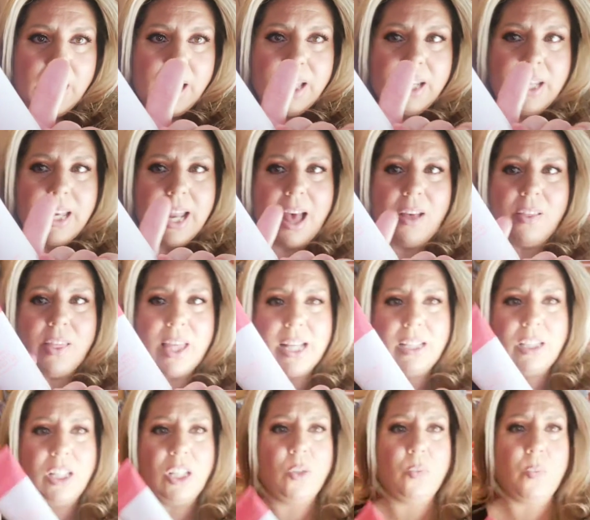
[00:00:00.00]
Now, this
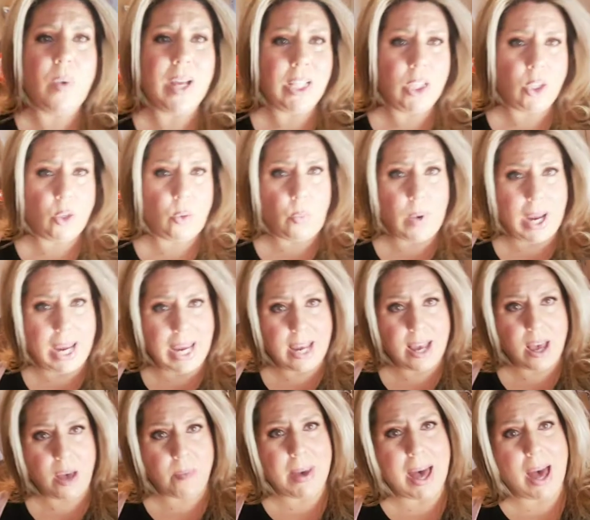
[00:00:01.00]
is what's great
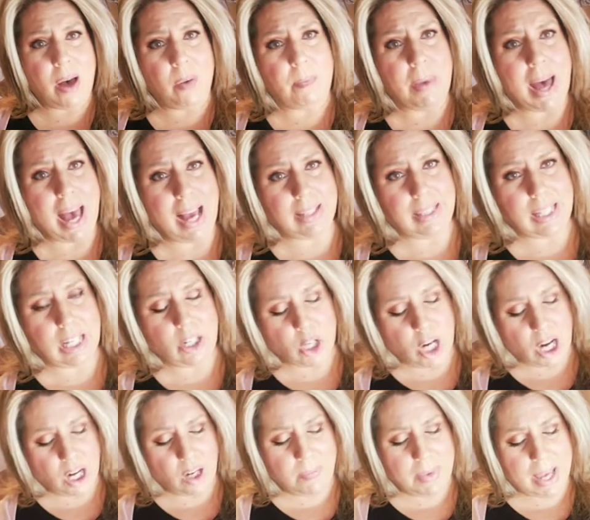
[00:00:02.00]
about
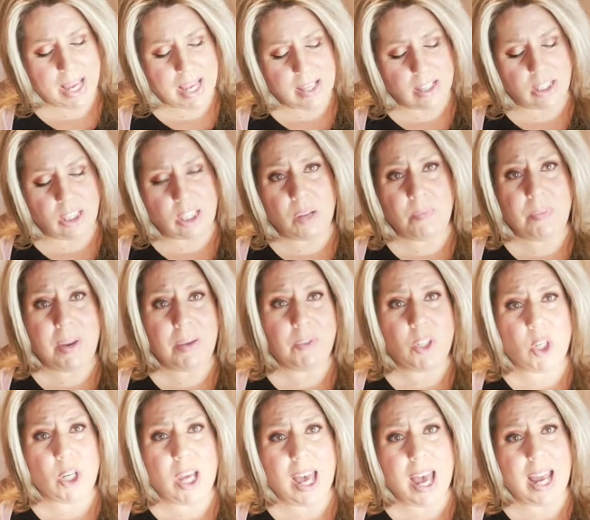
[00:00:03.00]
BoxyCharm is sometimes
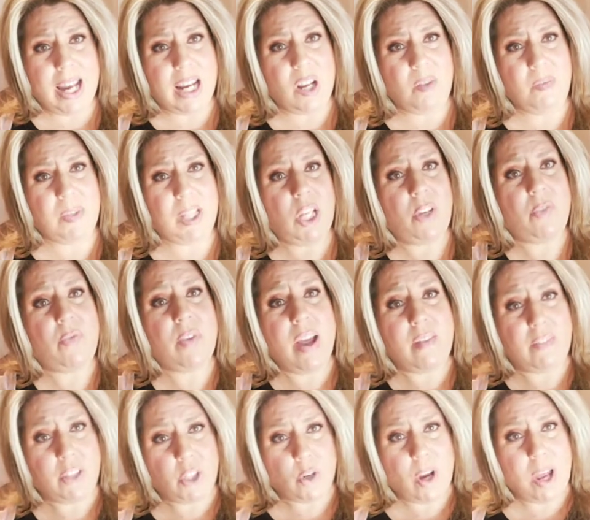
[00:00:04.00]
you get items that you've
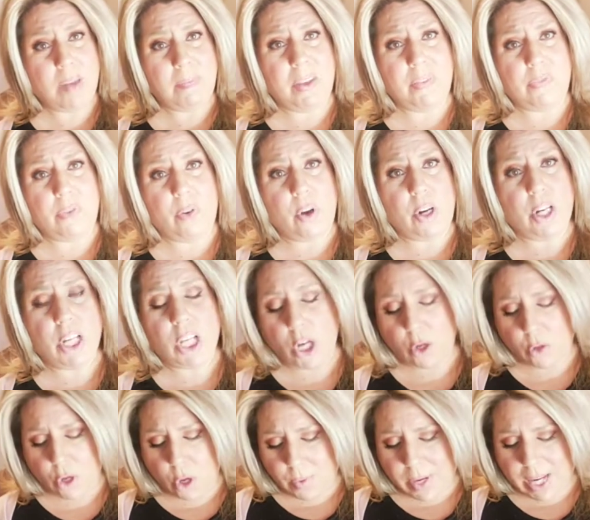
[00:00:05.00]
never tried before, you
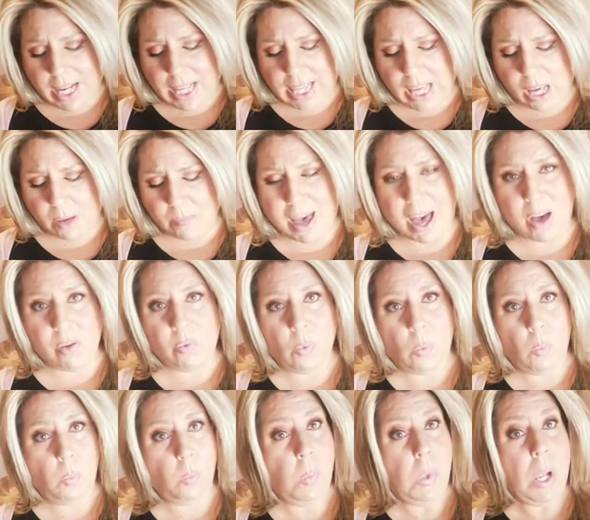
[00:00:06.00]
don't know anything
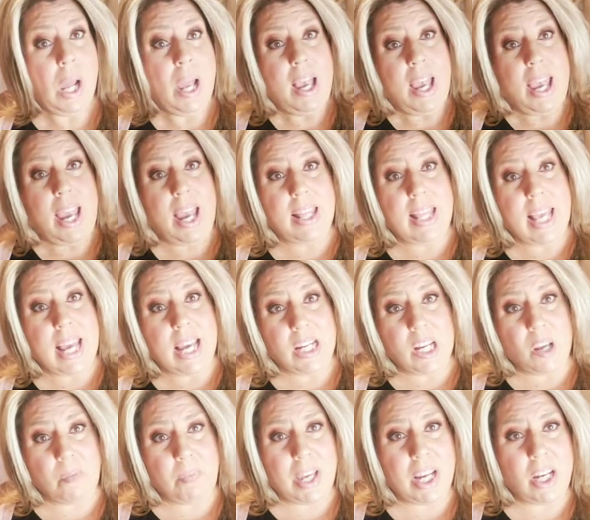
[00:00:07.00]
about, and they end
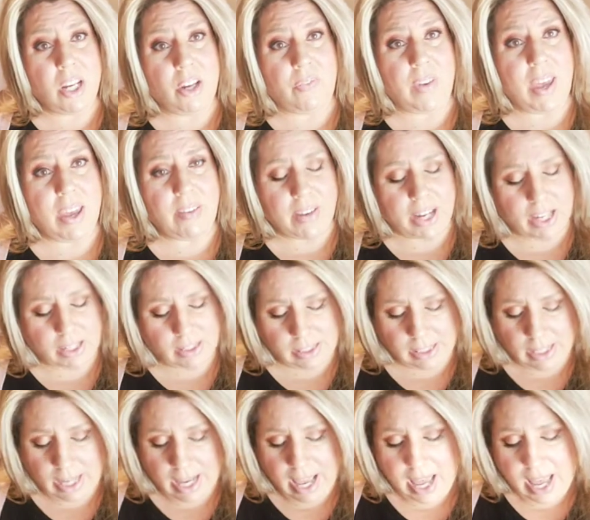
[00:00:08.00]
up being your favorites.
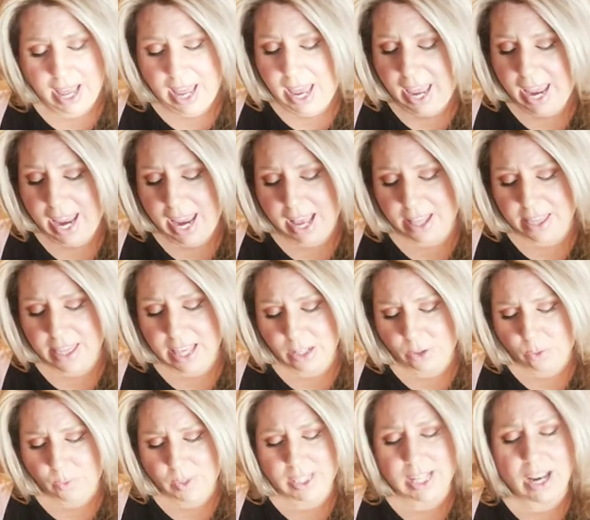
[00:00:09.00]
And
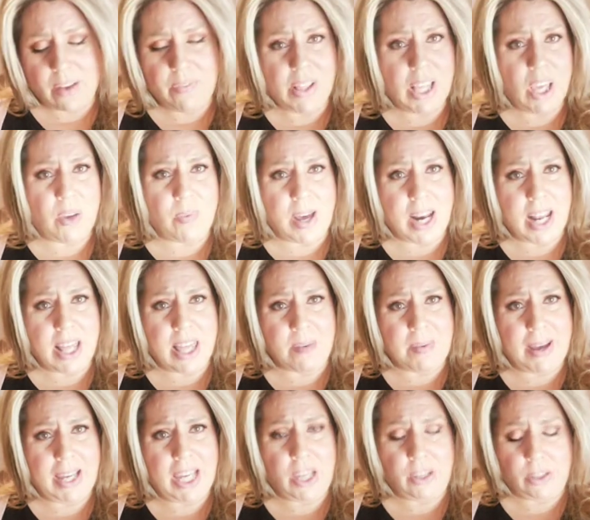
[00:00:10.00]
this was definitely one of them.
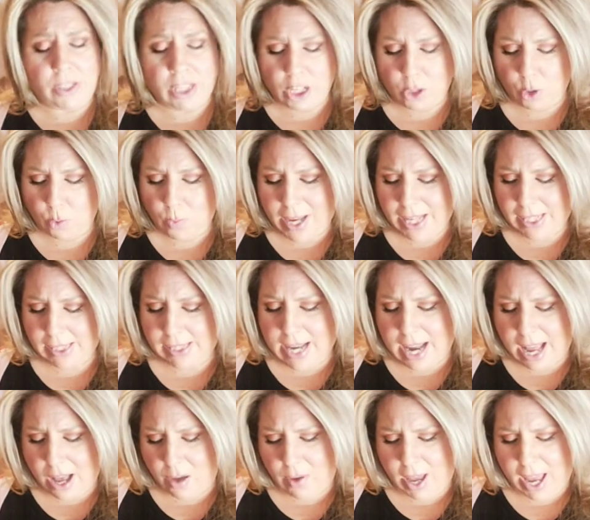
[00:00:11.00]
I used it twice
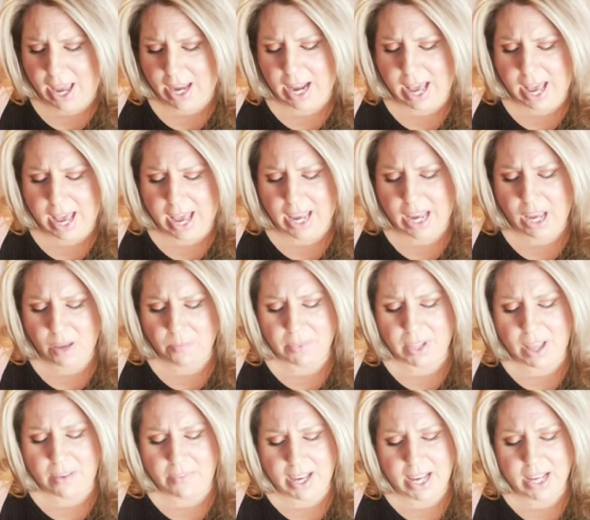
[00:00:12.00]
now, and I am
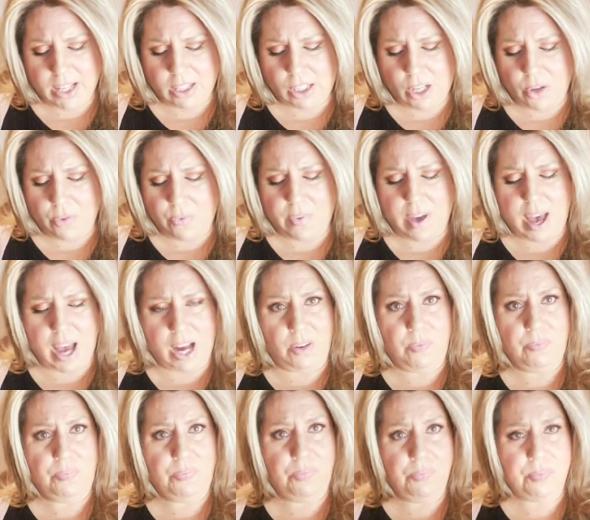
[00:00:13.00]
loving it so
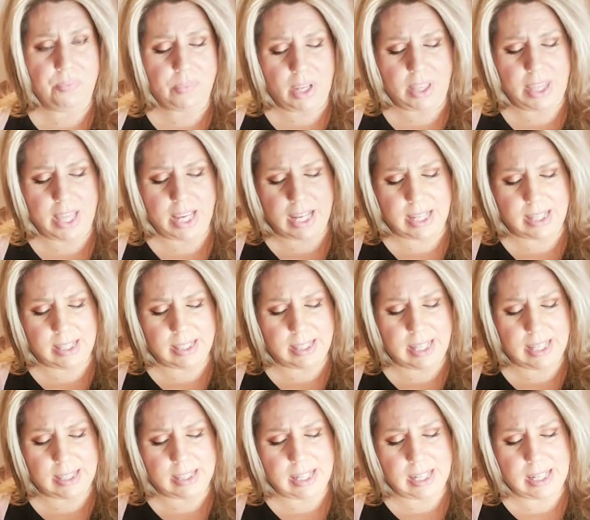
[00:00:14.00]
far the
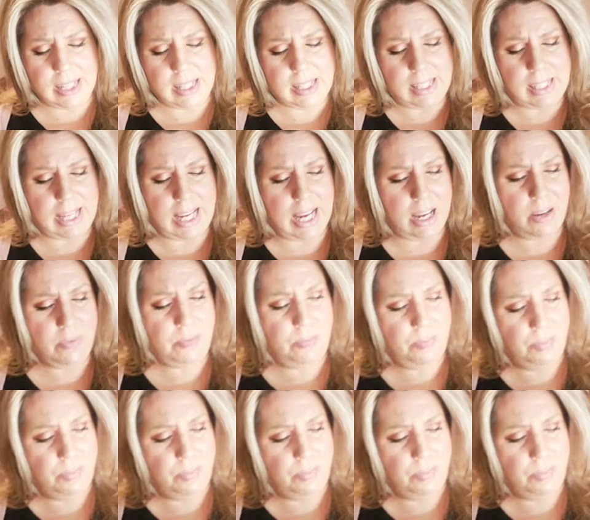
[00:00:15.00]
consistency,